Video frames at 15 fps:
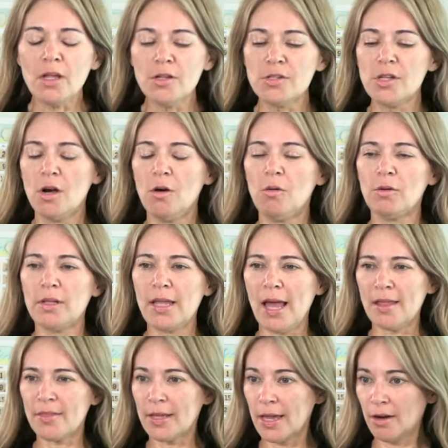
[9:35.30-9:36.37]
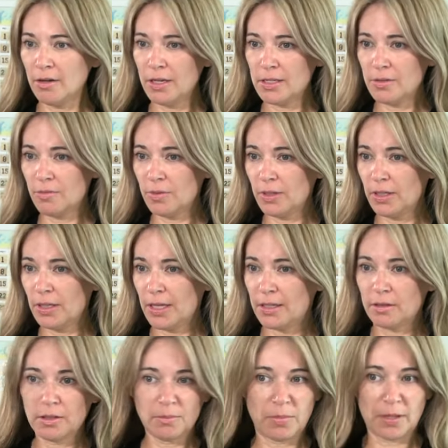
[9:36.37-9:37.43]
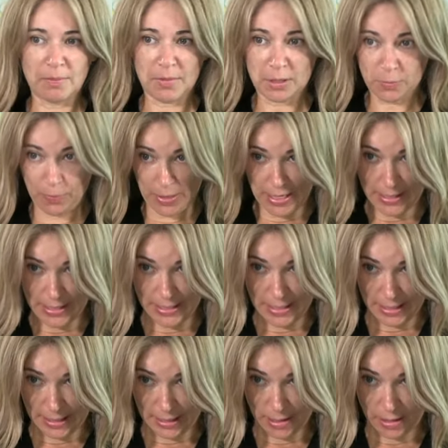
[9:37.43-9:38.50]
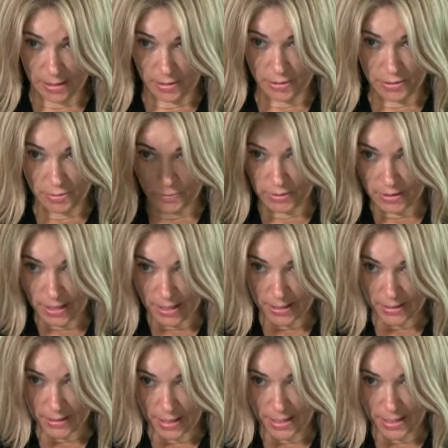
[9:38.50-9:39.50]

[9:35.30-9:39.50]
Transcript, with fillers: so yeah, the hair doesn't really like look like much, but I did get it colored, so it's not as,